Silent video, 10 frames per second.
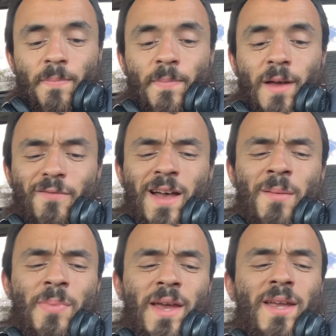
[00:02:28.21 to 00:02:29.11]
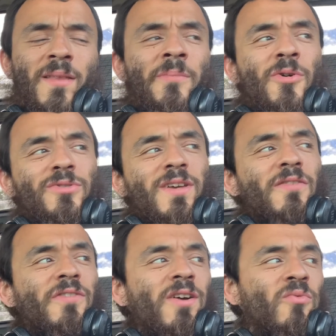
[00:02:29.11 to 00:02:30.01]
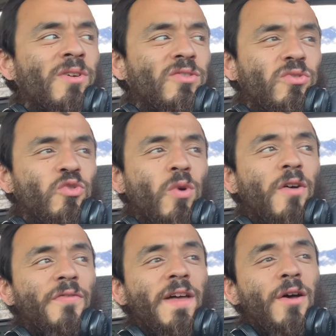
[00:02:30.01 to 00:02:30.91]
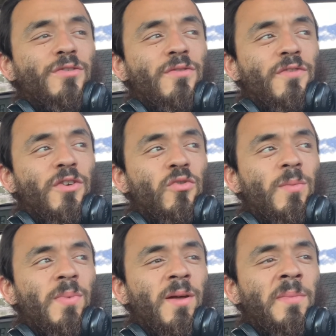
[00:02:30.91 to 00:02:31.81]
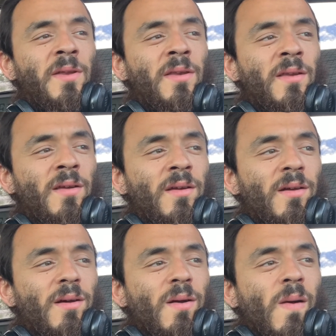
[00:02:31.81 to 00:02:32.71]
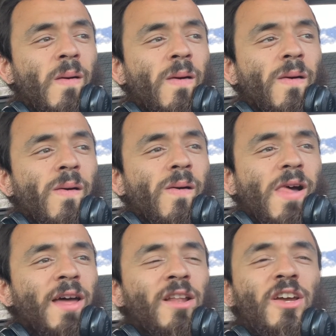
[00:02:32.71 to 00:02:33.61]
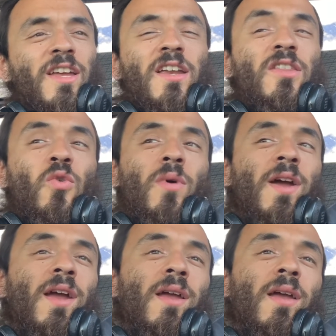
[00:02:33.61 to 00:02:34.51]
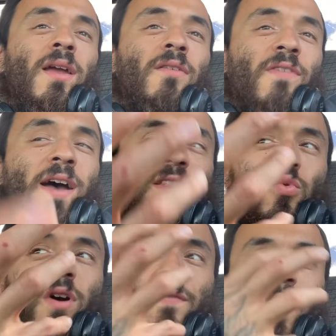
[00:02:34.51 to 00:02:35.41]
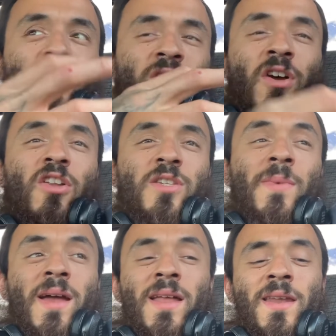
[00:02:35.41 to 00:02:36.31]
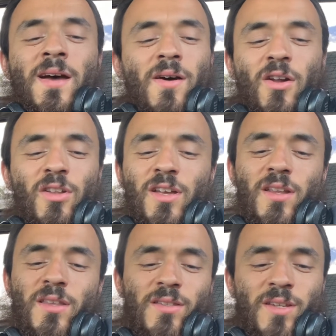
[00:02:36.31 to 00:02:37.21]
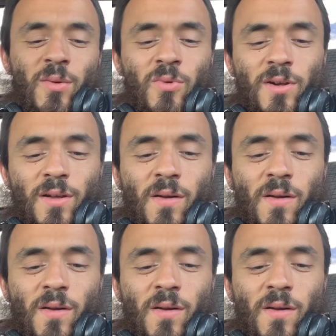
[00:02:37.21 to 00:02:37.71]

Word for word: I've gotten paid the most ever at once was 12000 for doing plumbing. I didn't look at it the way if I had $12,000 in my hand now, I don't look at it the same way.